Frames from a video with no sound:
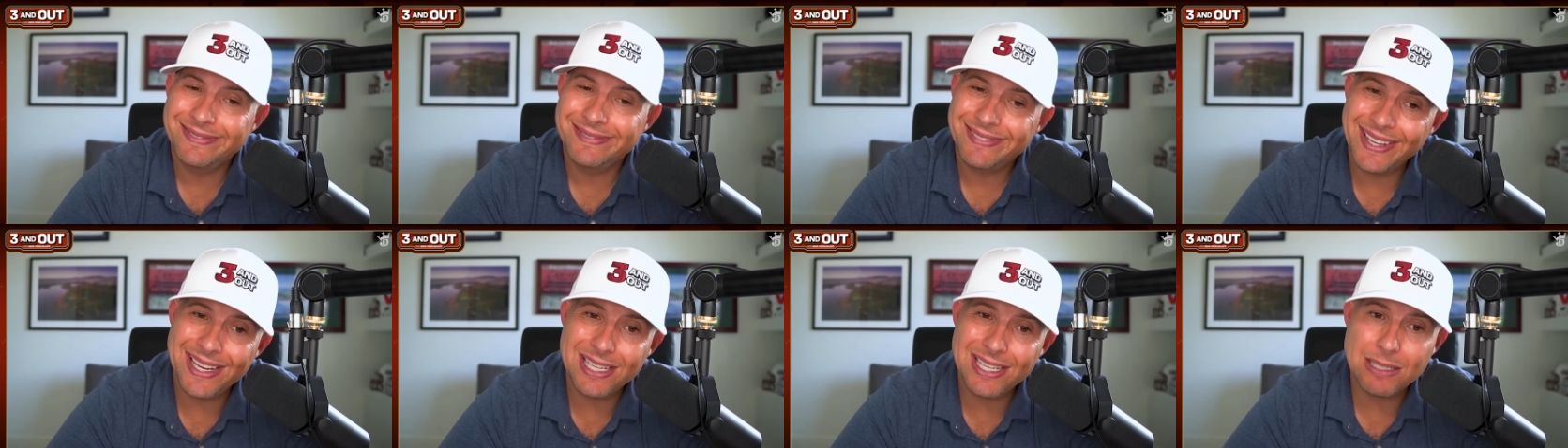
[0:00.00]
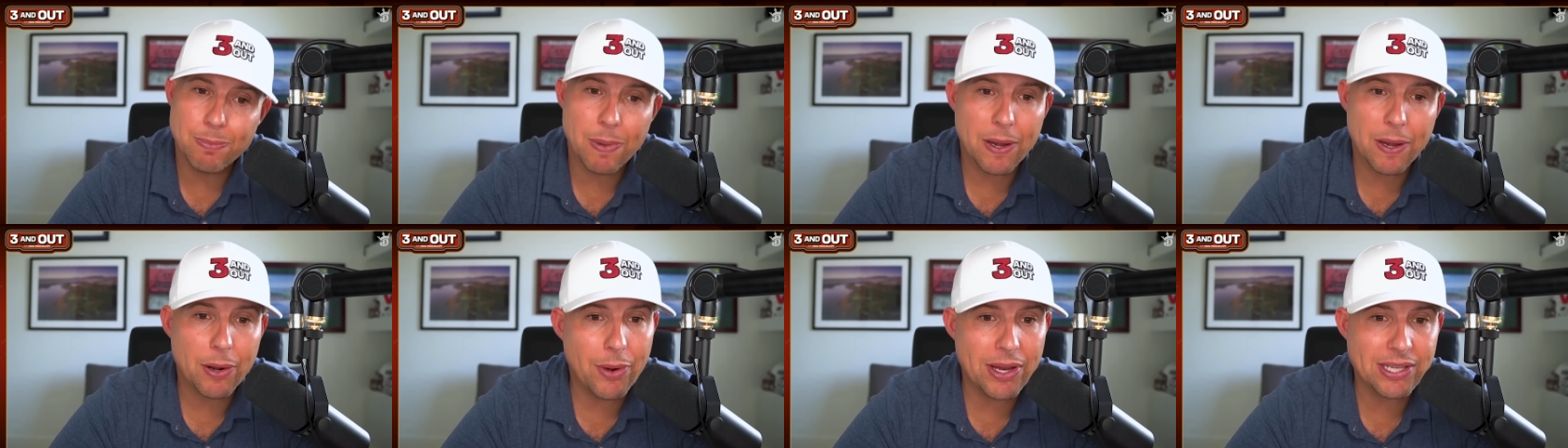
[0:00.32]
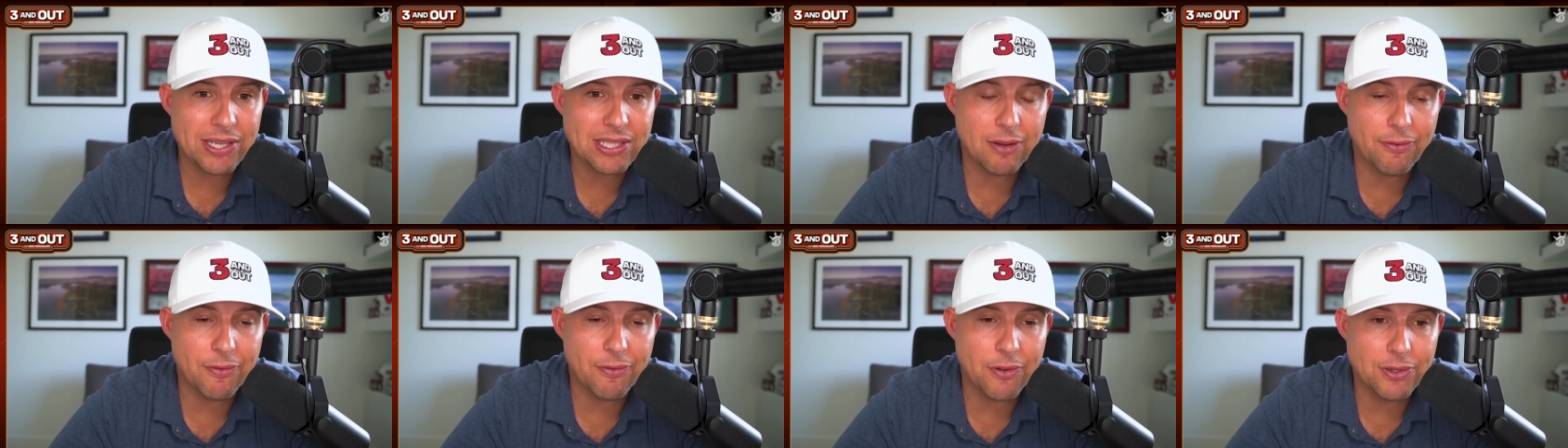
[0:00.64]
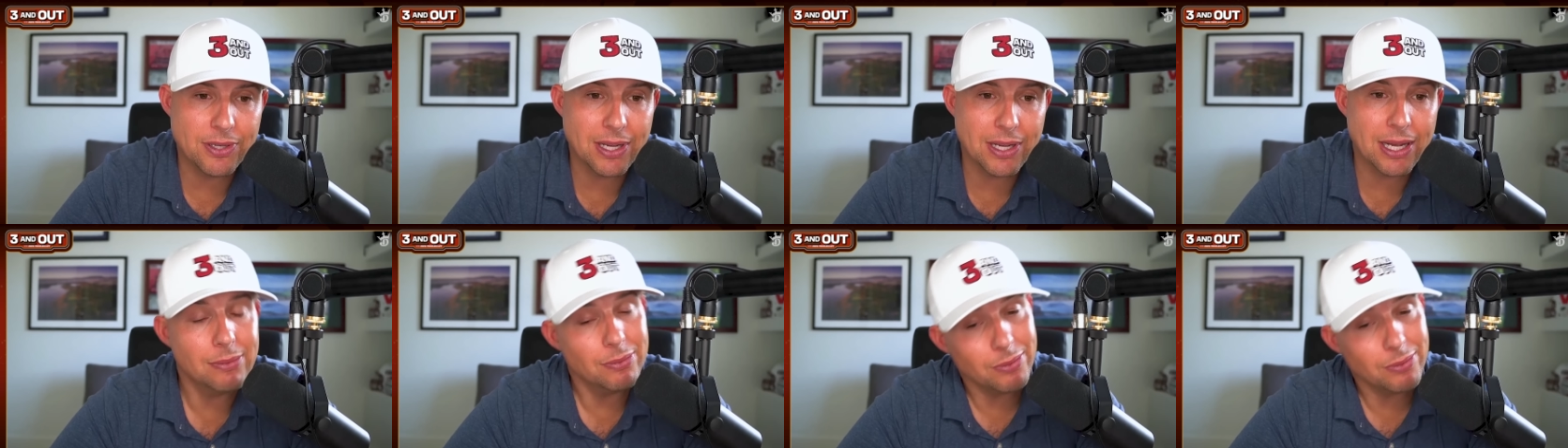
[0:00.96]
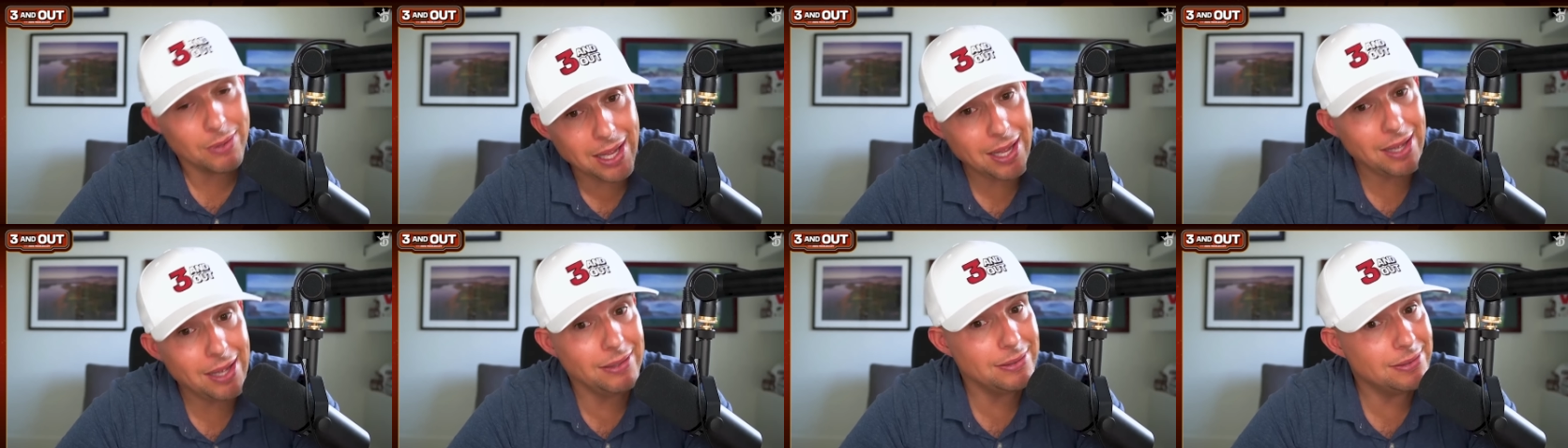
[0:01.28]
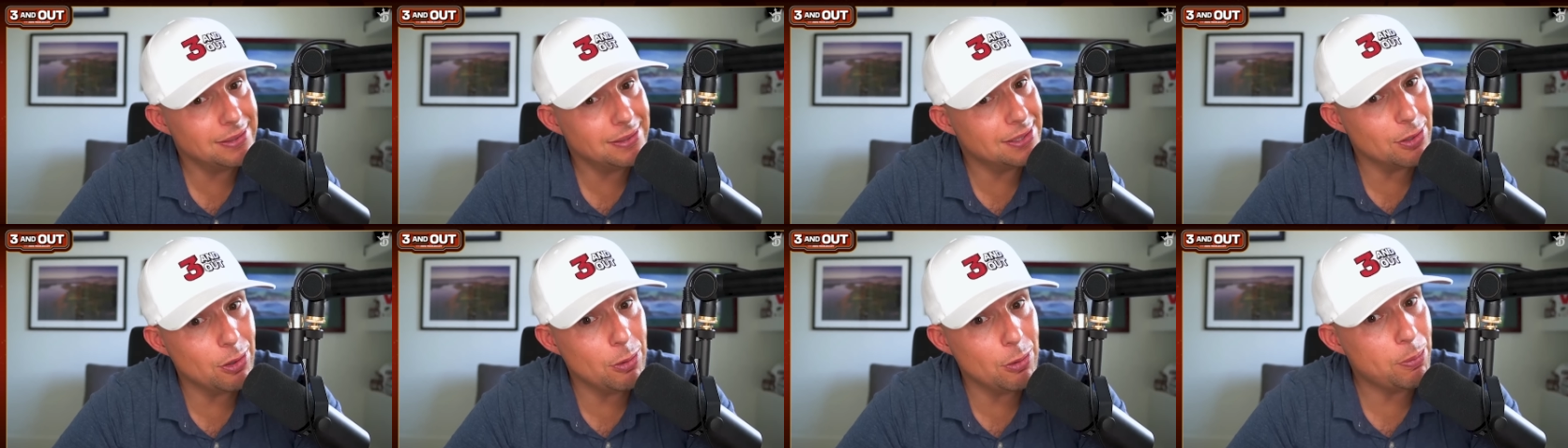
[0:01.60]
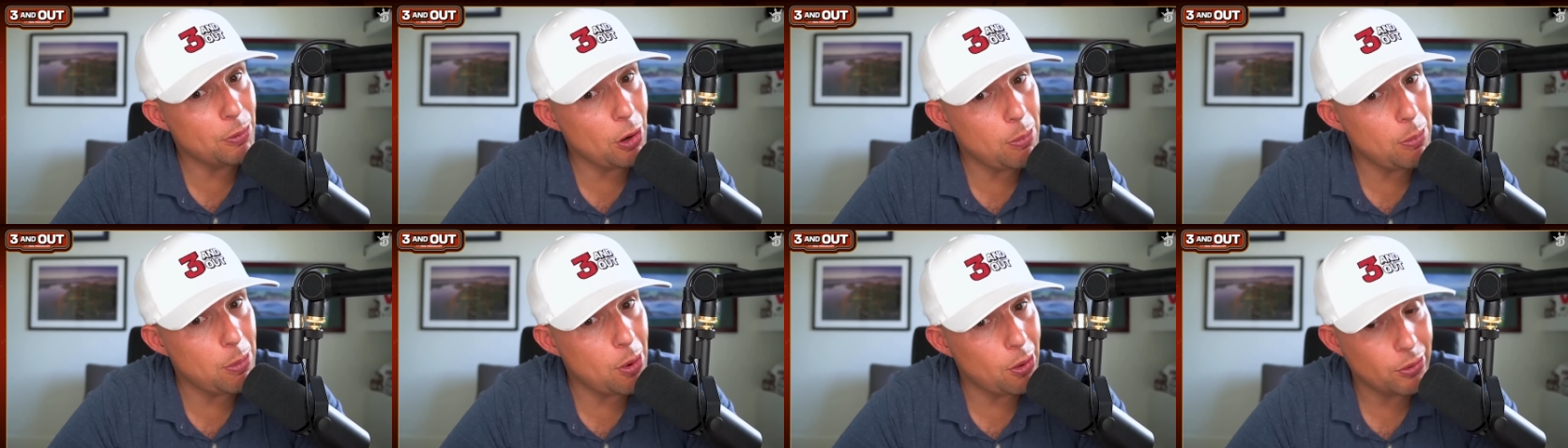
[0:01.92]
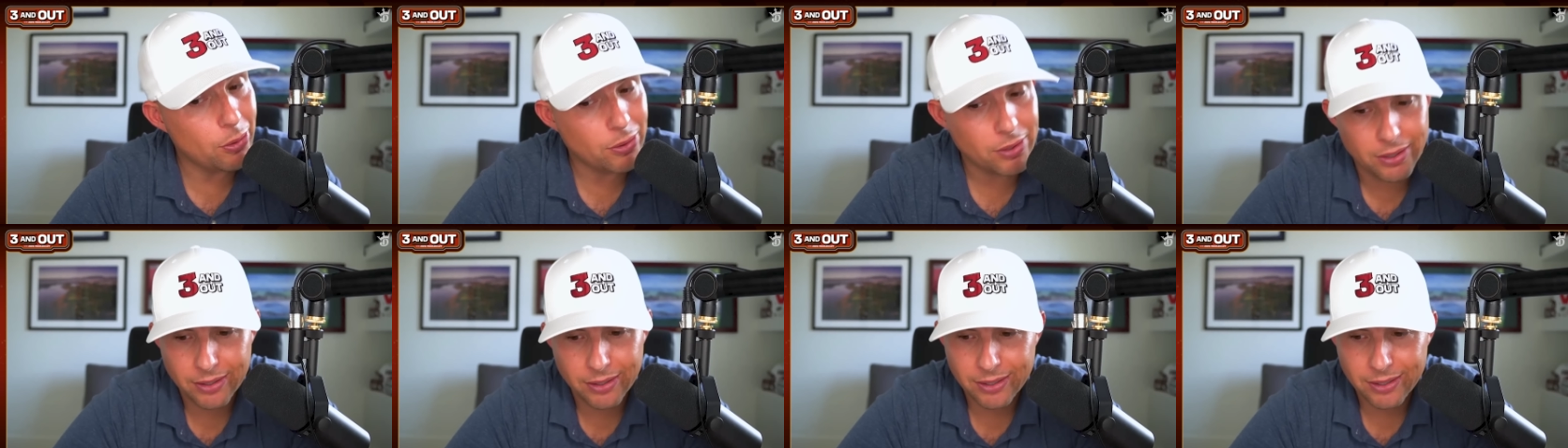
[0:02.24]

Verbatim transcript: Yeah, he's been arrested a few times. Well, still a Pro Bowler.